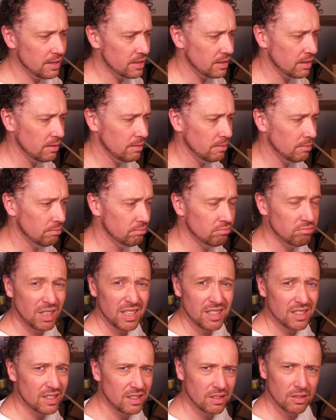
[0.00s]
so
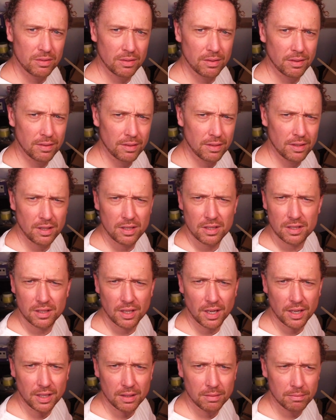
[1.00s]
it's not
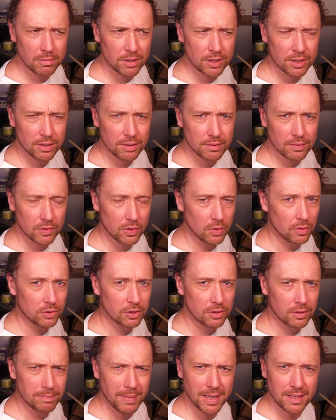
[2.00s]
Thursday, which of
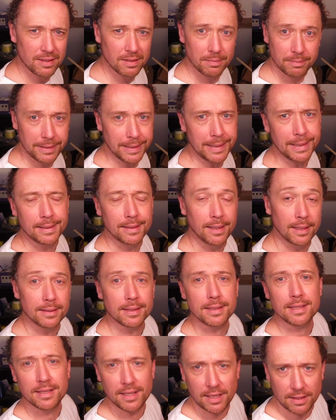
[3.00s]
course makes complete and
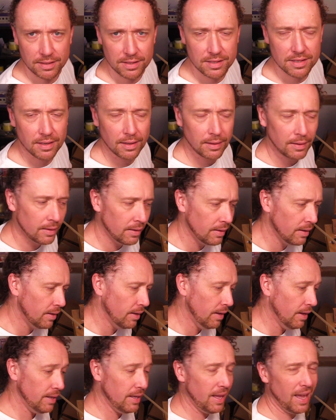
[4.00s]
utter sense.
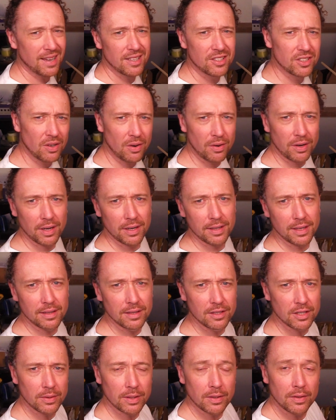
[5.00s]
Yeah, sorry I
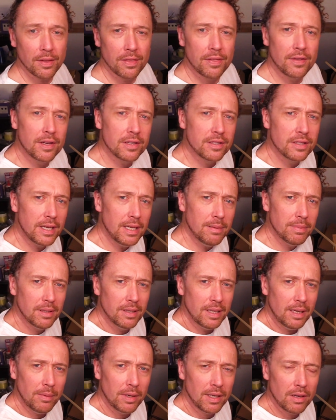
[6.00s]
didn't do it on Thursday, but
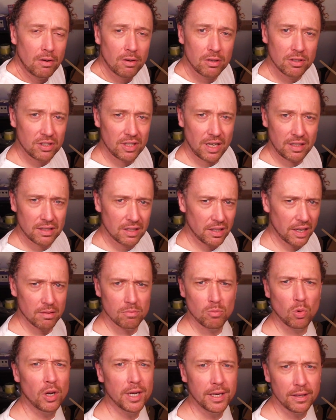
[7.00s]
here we are on Saturday,
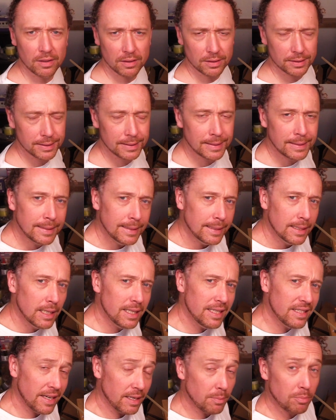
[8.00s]
and why not?
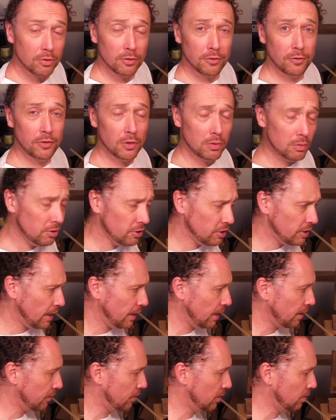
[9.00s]
It's April Fool's
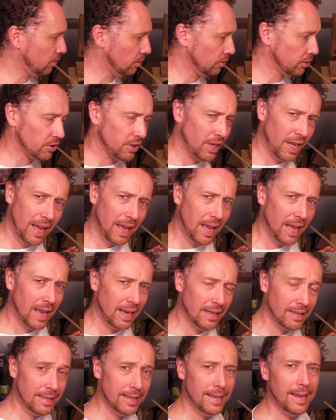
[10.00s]
Day, of course,
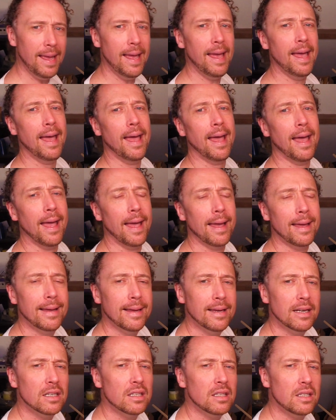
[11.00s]
and yeah,
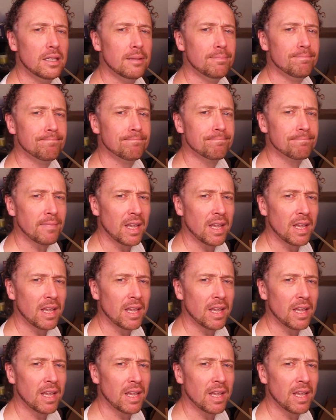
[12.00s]
I